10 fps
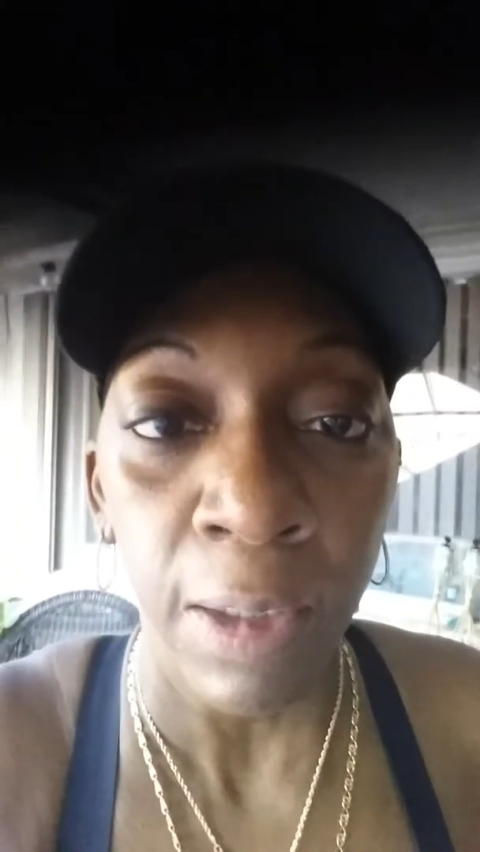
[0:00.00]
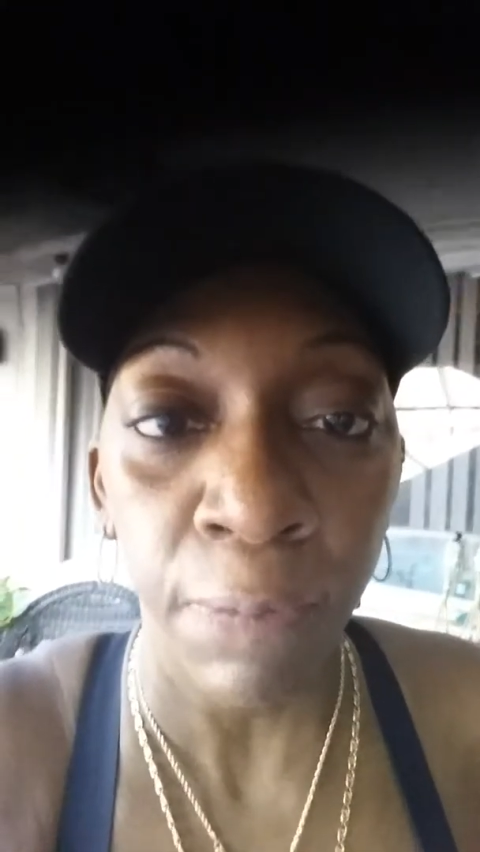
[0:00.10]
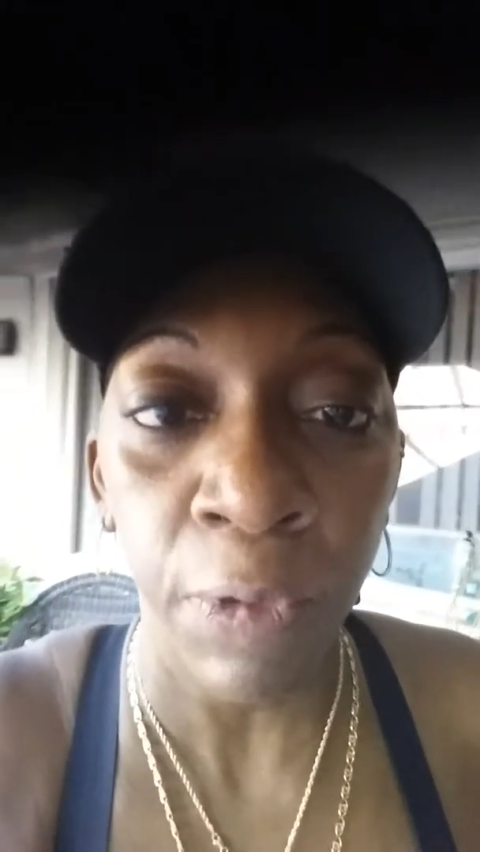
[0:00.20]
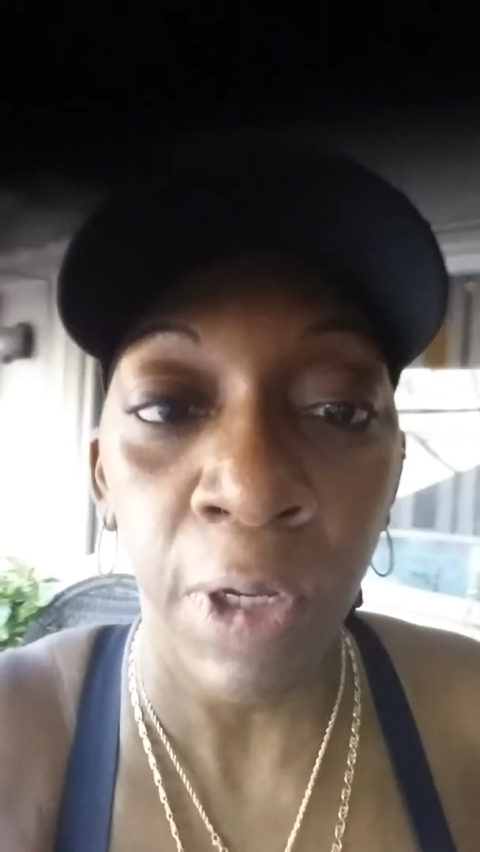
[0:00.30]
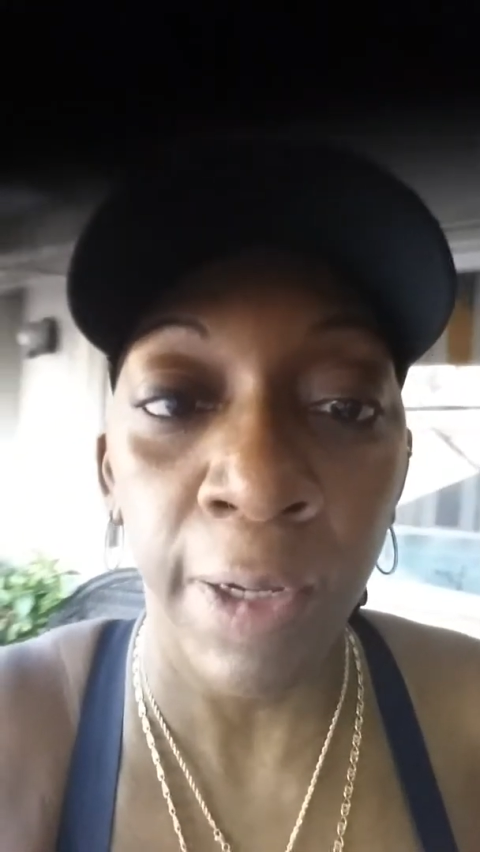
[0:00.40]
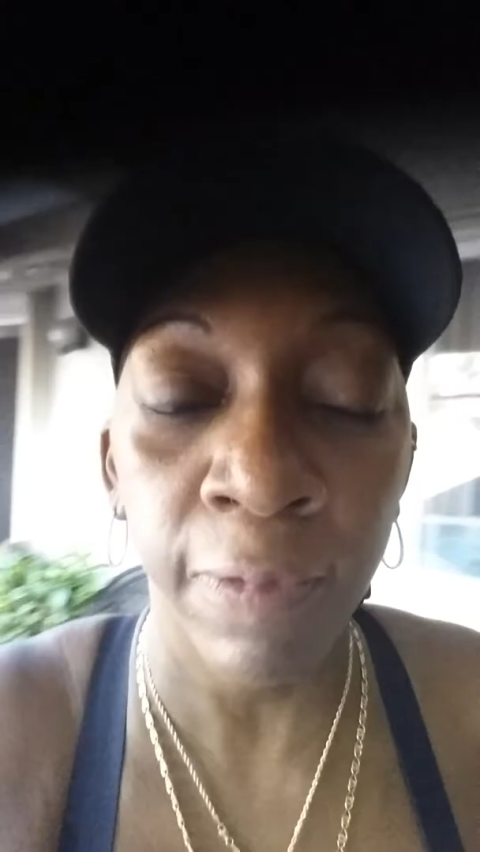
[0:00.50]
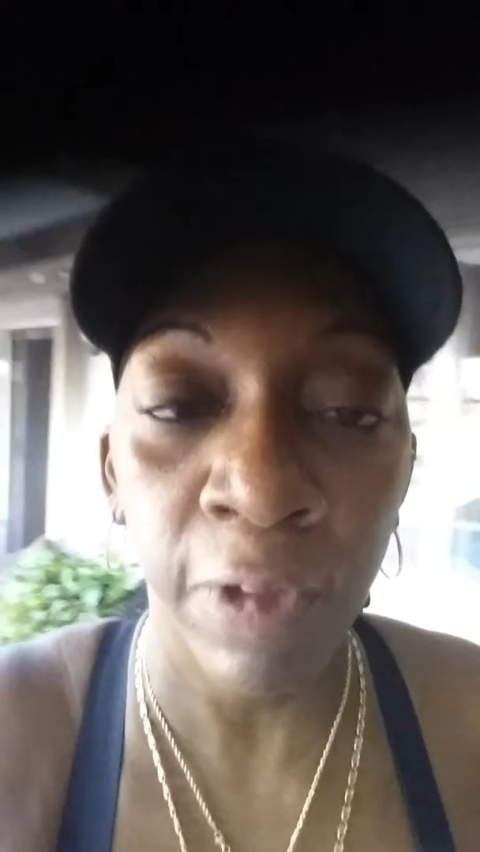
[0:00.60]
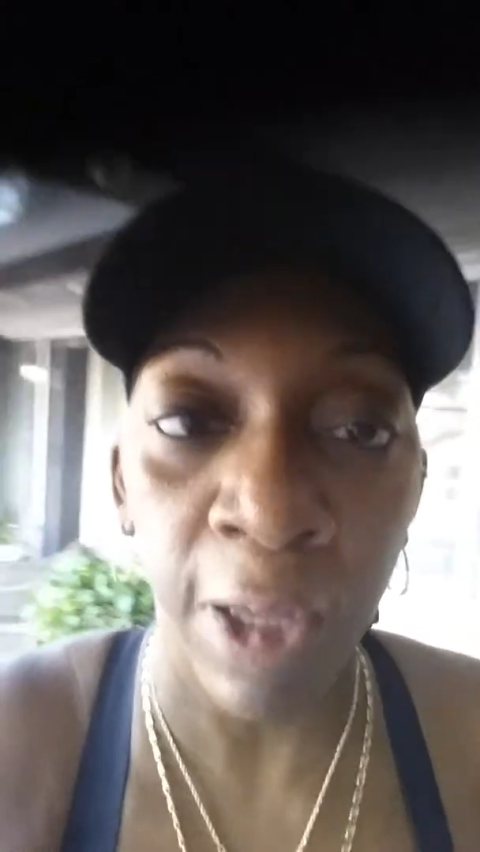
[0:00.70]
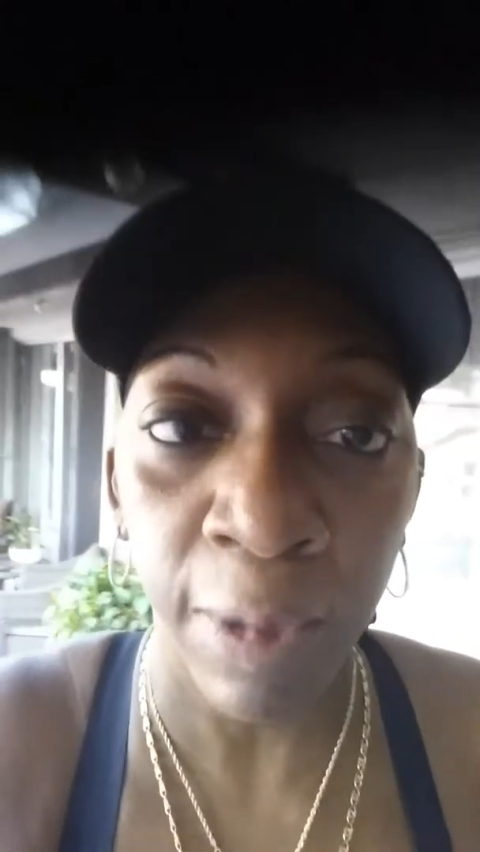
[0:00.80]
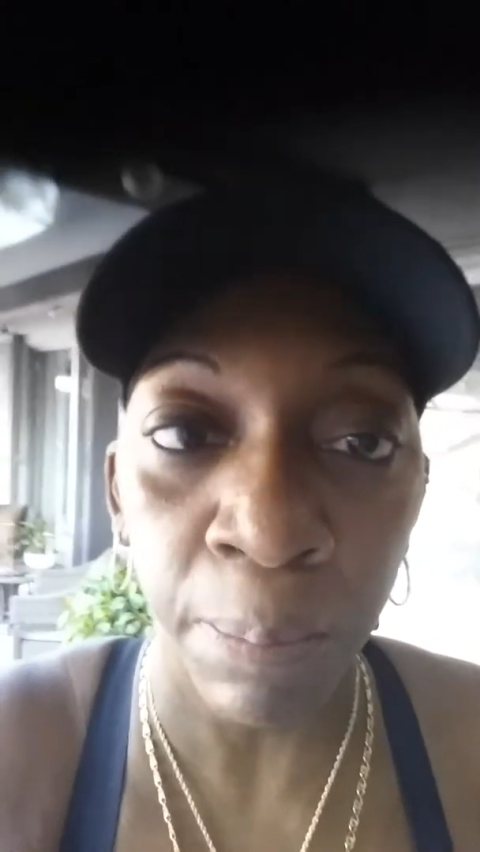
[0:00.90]
if you
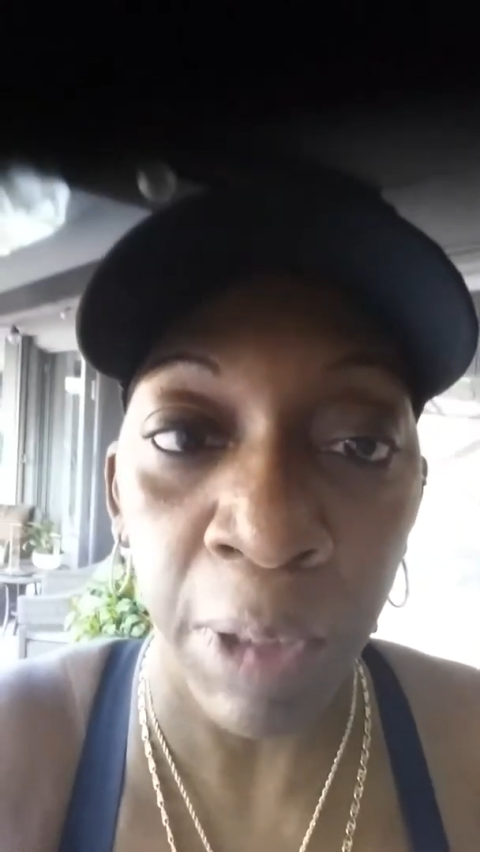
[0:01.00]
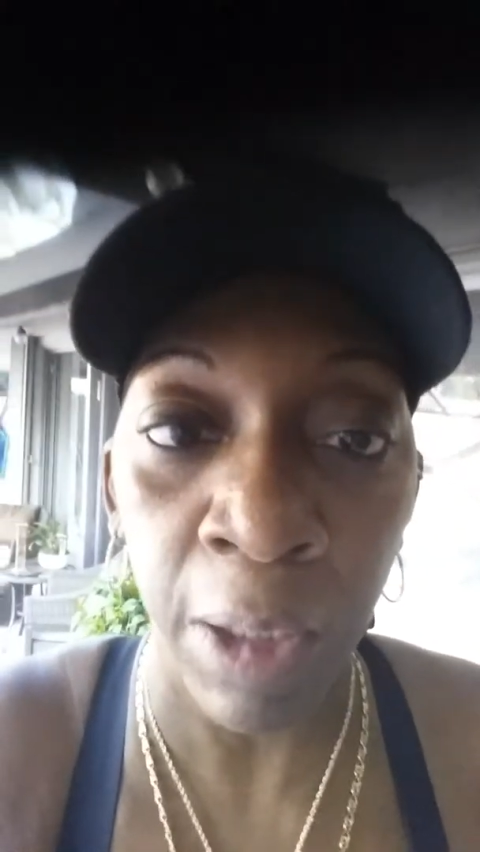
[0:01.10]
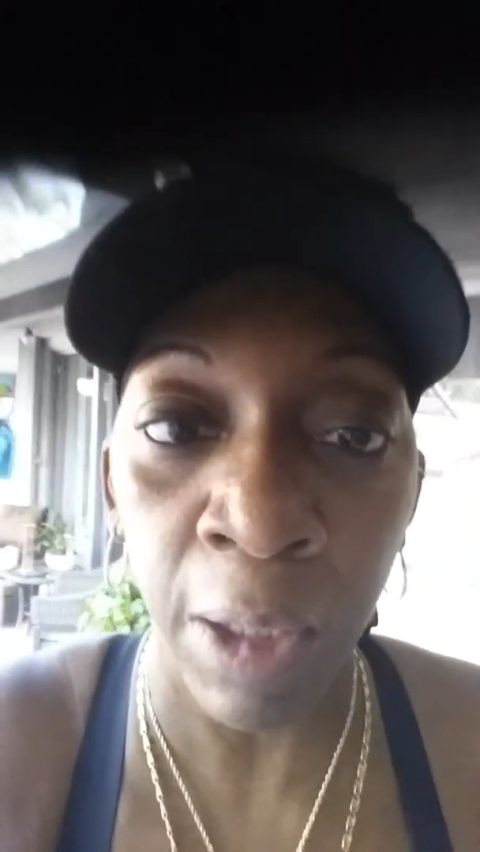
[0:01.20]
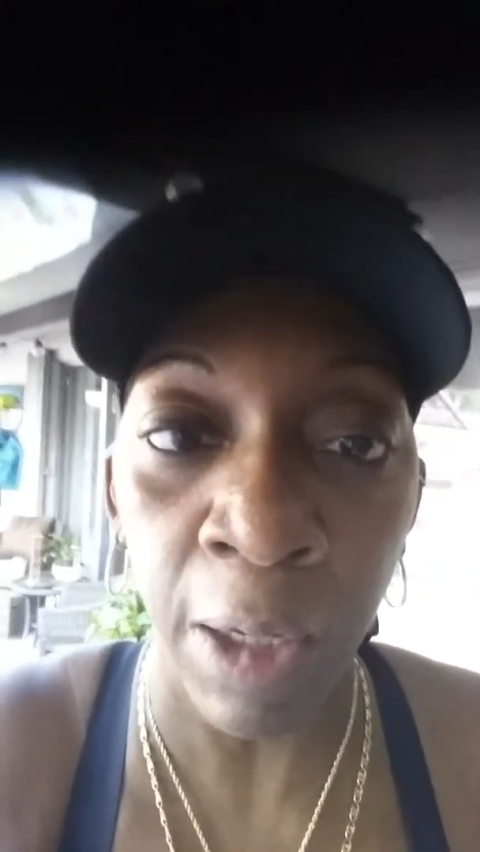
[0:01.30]
contact me,